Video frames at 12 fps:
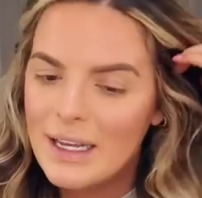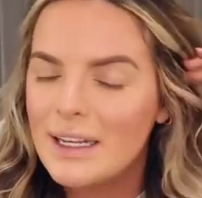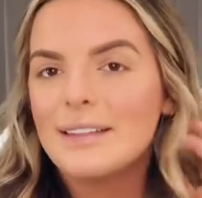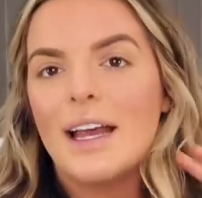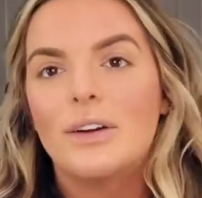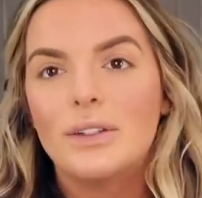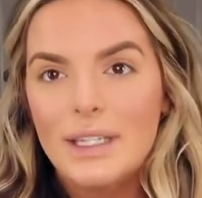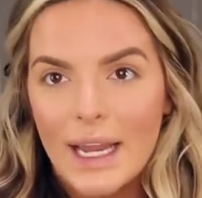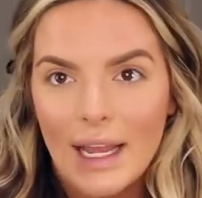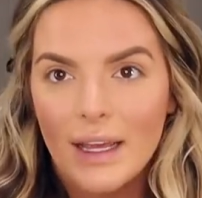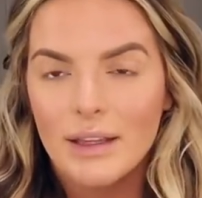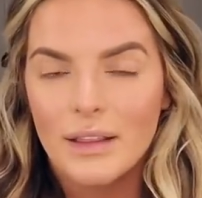because I don't
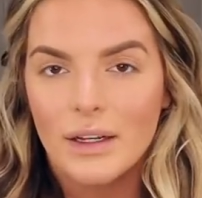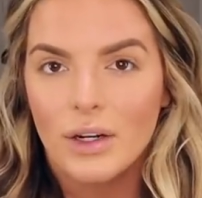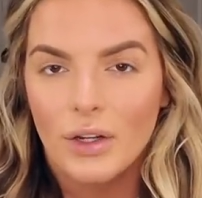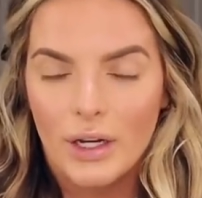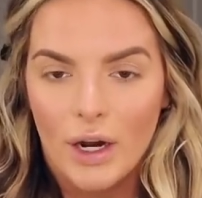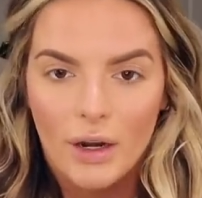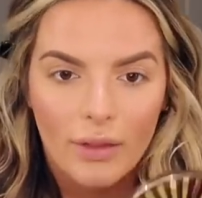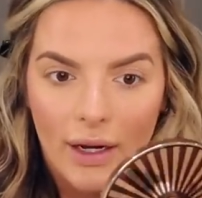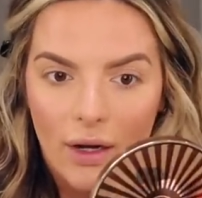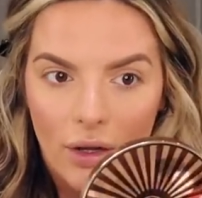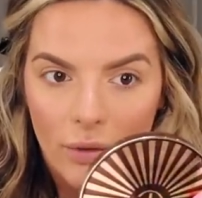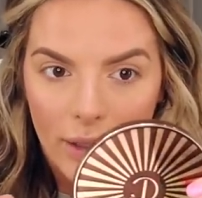take the curling iron
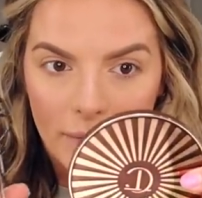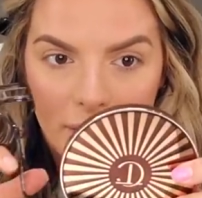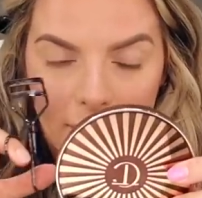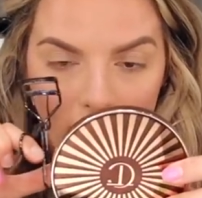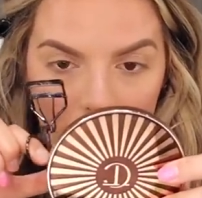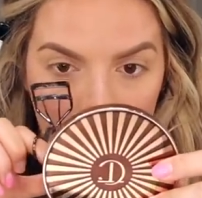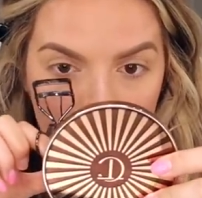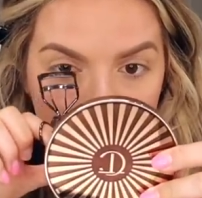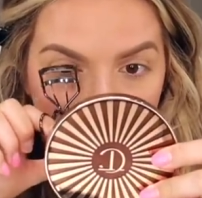like all the way up to my roots